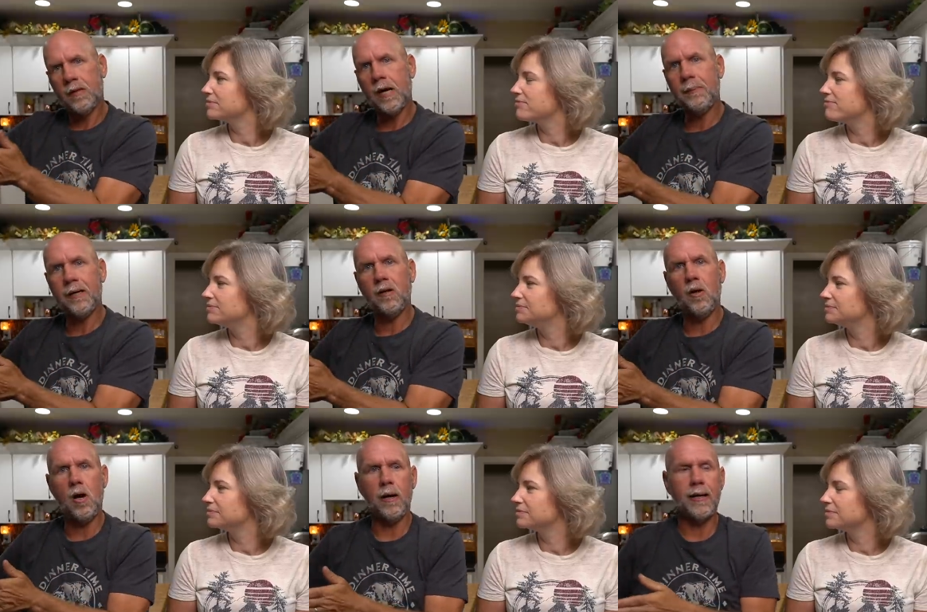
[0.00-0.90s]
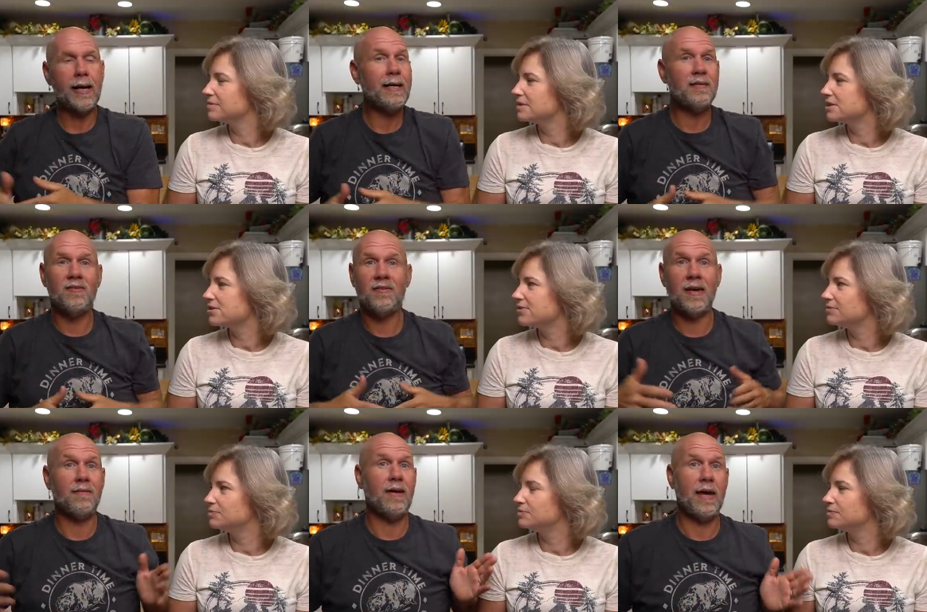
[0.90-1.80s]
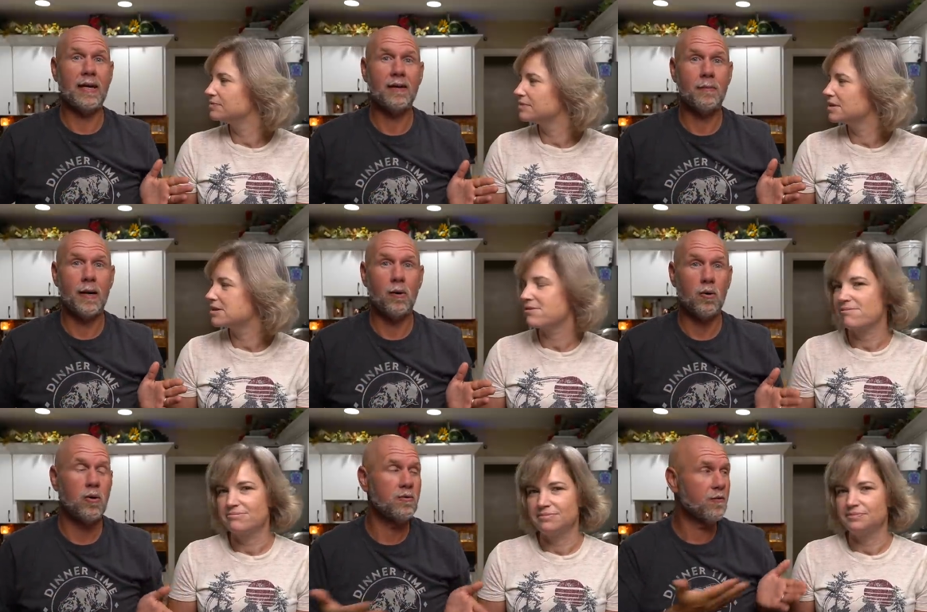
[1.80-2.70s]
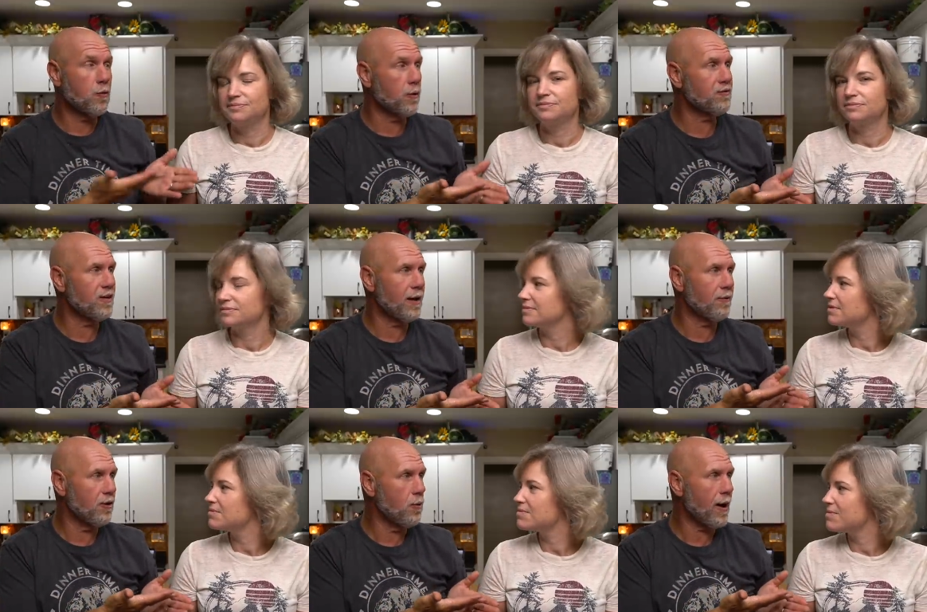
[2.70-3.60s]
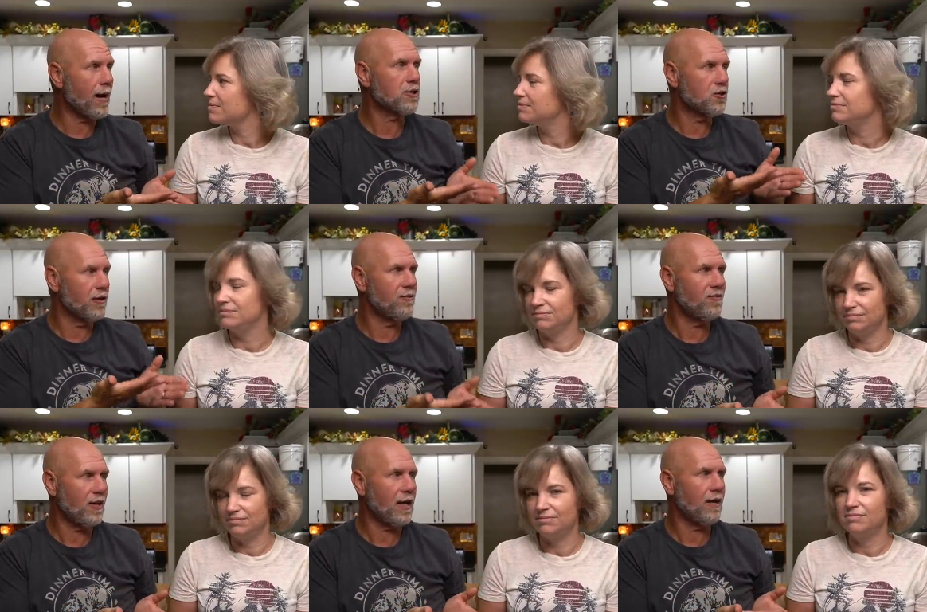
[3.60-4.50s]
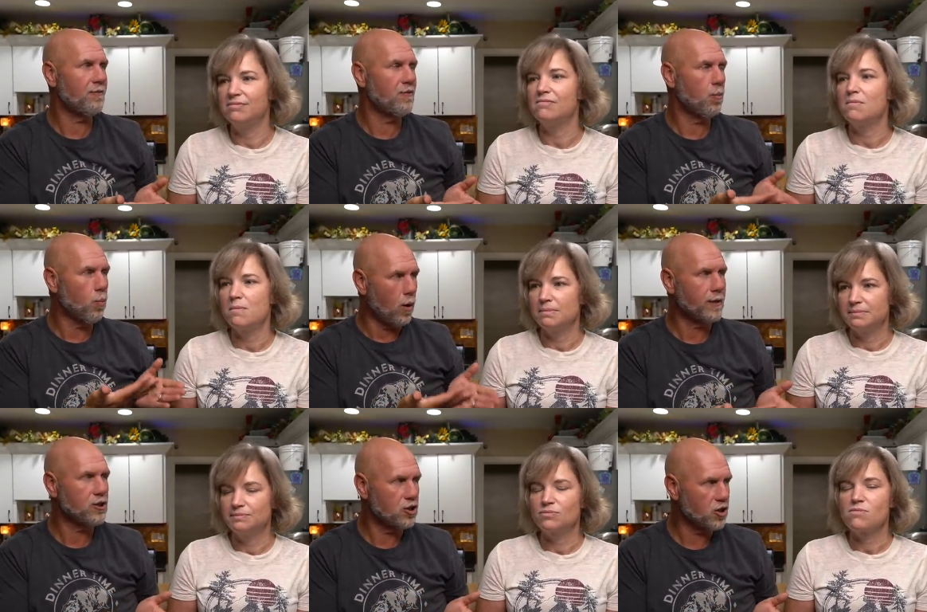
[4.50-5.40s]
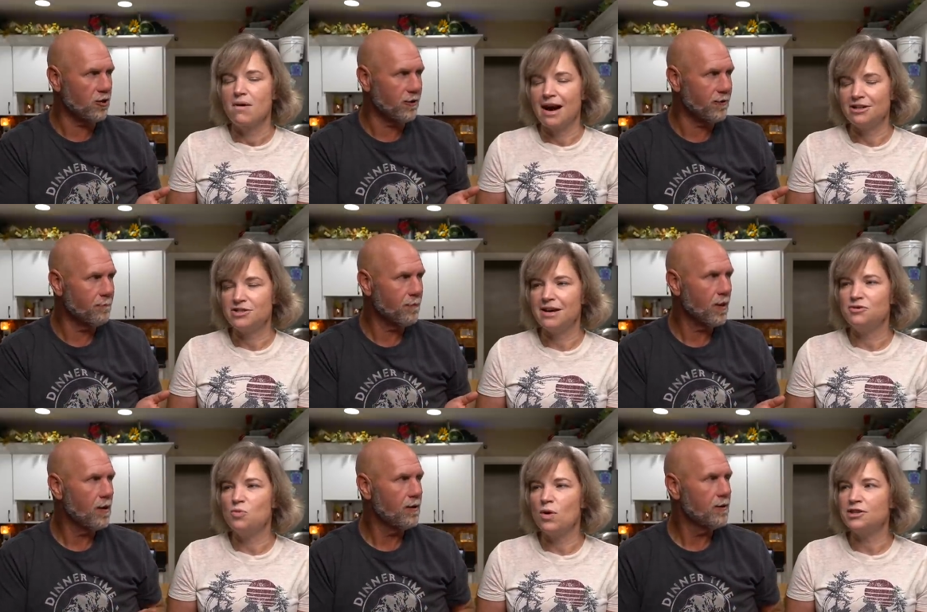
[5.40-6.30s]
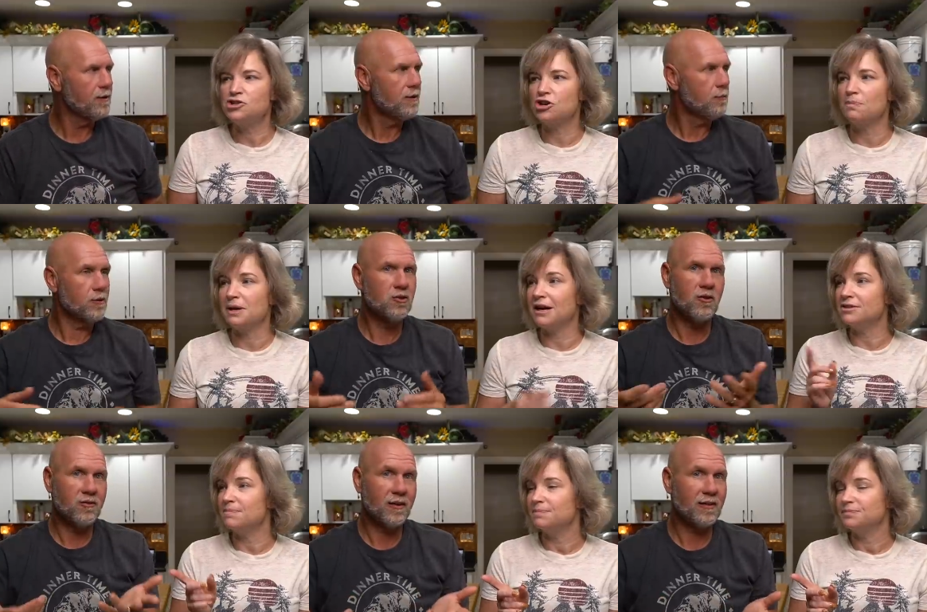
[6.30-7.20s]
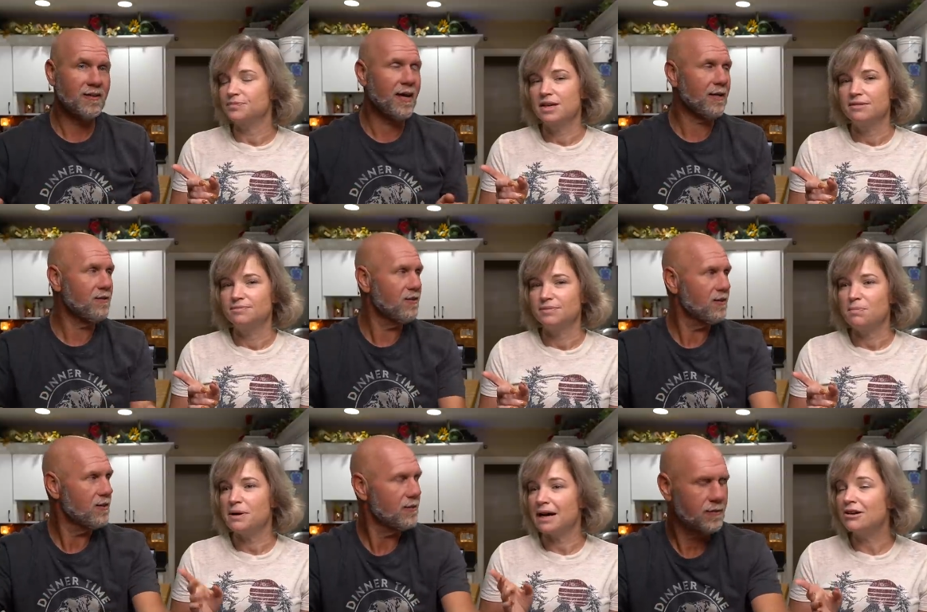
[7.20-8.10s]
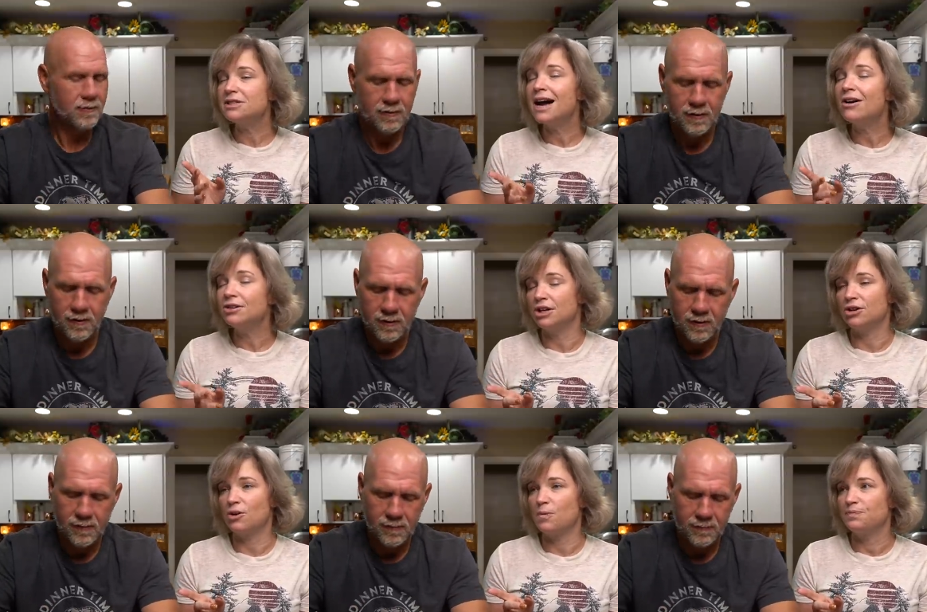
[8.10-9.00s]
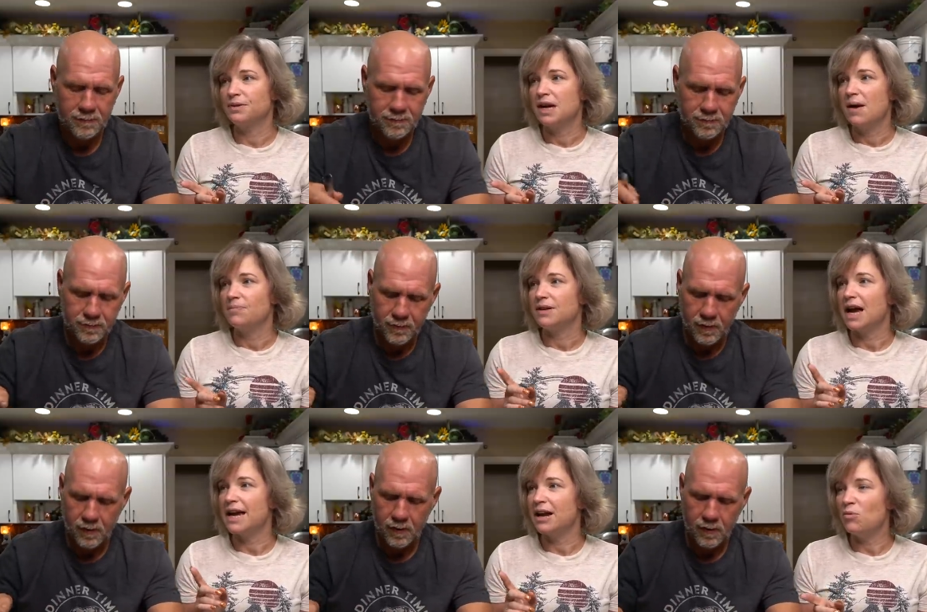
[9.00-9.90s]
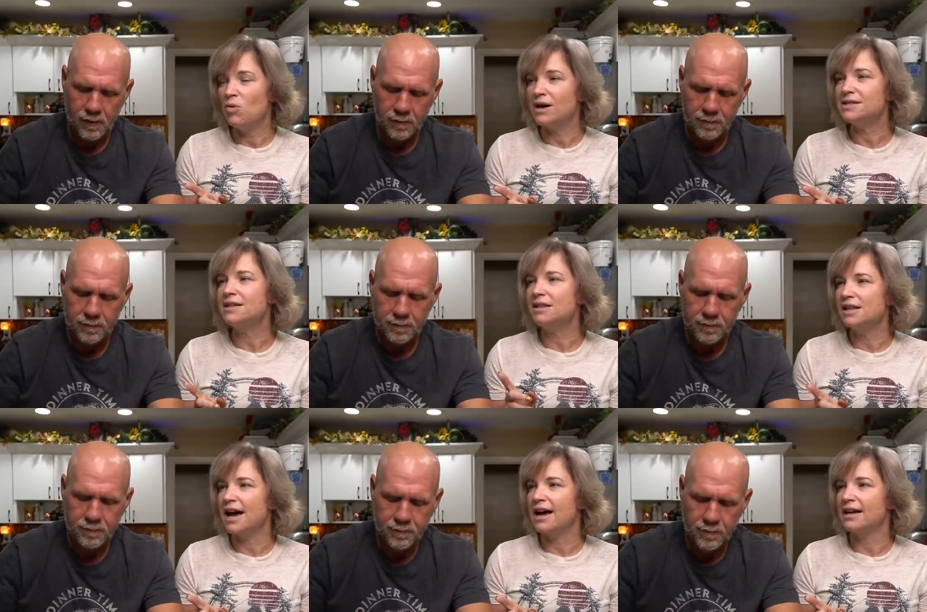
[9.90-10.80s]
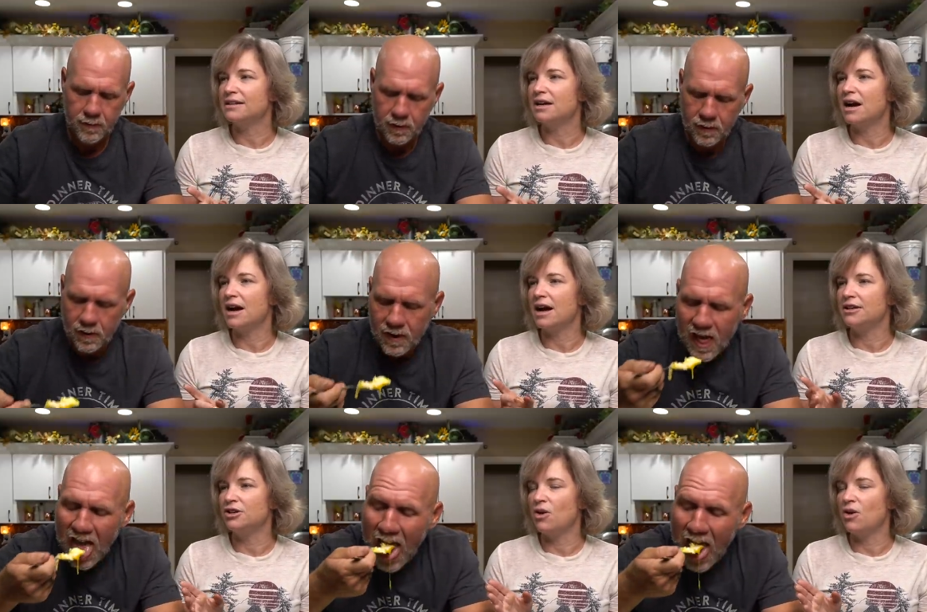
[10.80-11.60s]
Speaker 1: coming along and I didn't save any of my old clothes. Of course, now you actually saved one shirt. I
Speaker 2: saved one shirt, but it looks
Speaker 1: like a tent.
Speaker 2: But I'll tell you, it wasn't that you